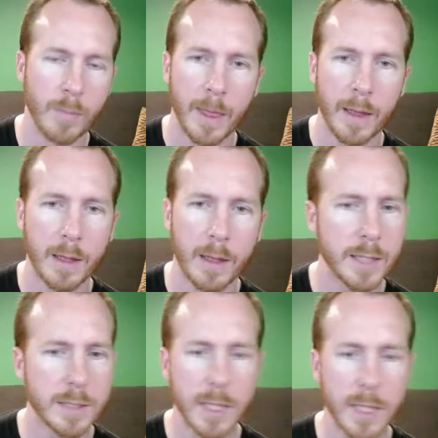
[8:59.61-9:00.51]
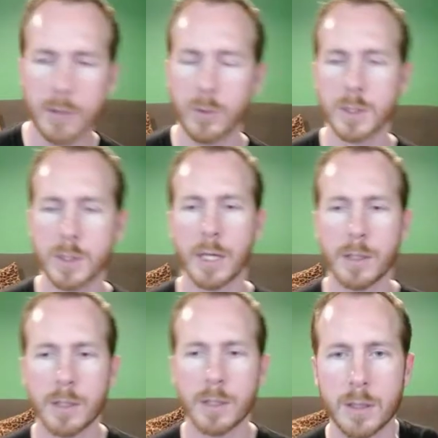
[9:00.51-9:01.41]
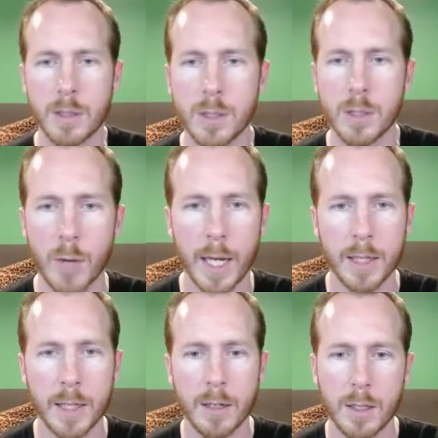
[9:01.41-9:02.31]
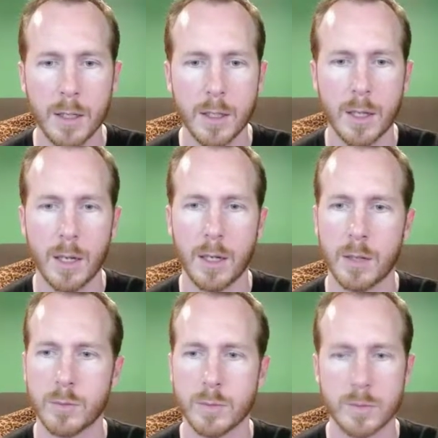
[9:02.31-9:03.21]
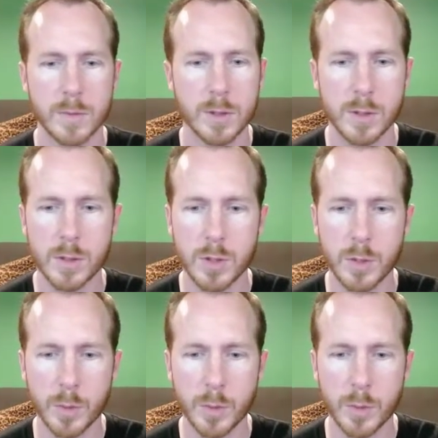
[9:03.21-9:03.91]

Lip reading: client side, we saw the UI there. Super